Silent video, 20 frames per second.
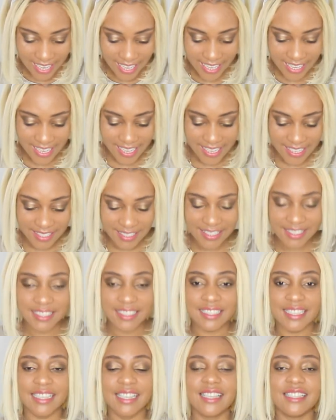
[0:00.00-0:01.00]

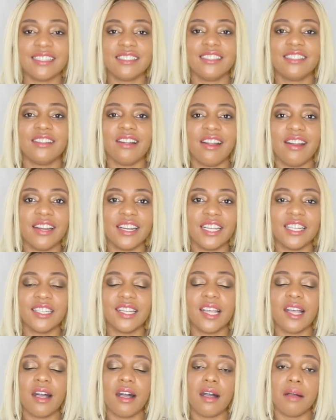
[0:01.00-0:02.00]
is
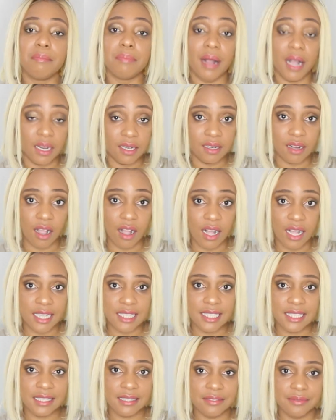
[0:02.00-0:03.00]
starting a
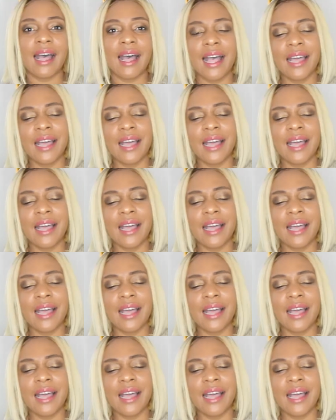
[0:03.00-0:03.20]
podcast.